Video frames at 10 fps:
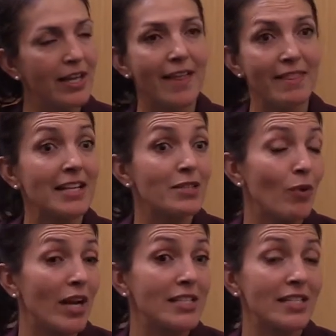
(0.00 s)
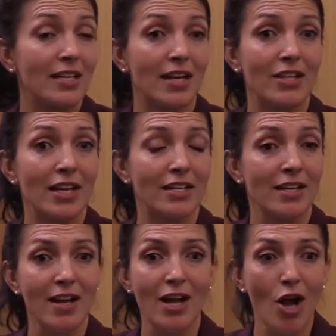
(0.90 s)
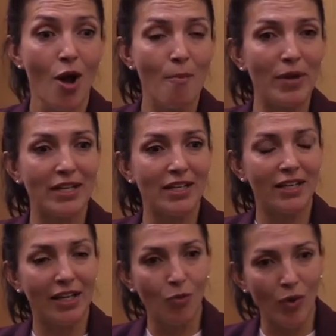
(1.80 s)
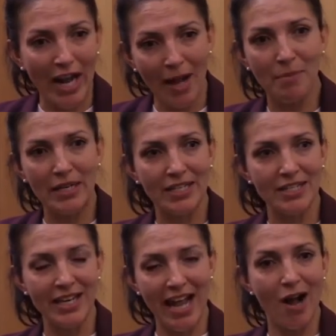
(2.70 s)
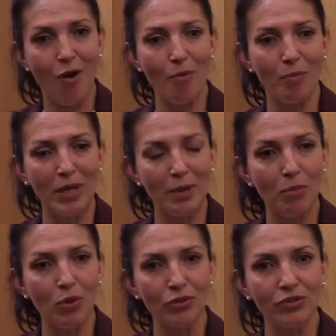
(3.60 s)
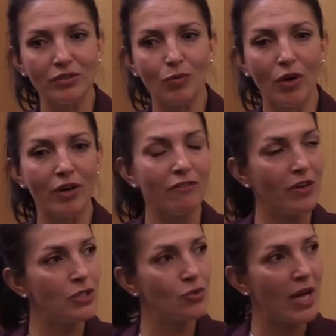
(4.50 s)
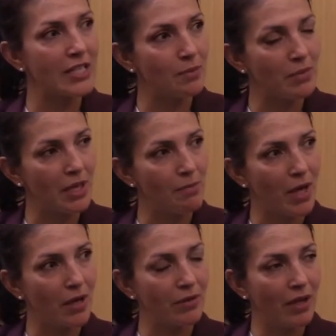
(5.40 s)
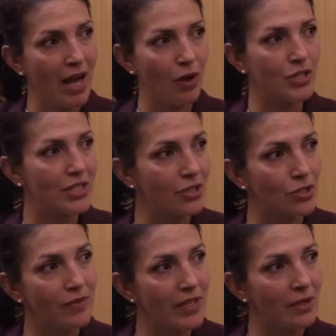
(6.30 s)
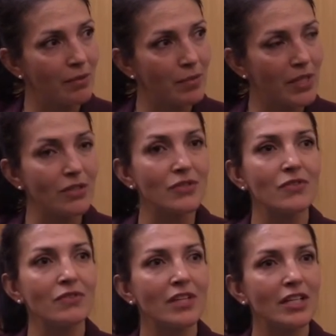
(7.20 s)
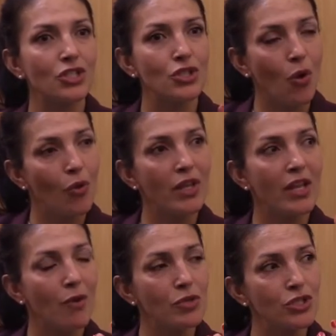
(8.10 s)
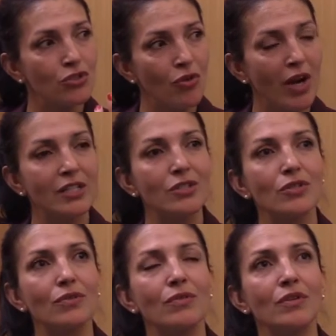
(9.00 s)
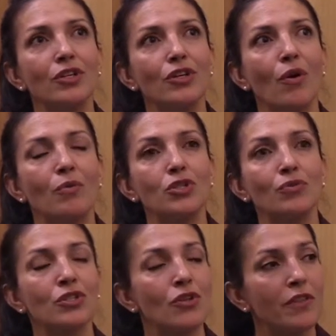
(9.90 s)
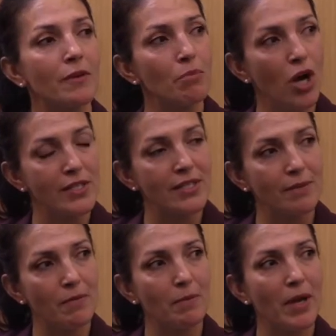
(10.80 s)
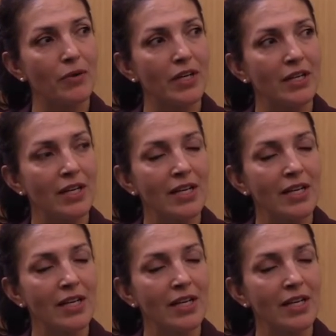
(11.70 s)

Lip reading: And that's what I did. What happened is now people weren't afraid to ask me about how is he doing, because they saw that I was trying to, you know, I was doing something positive about it.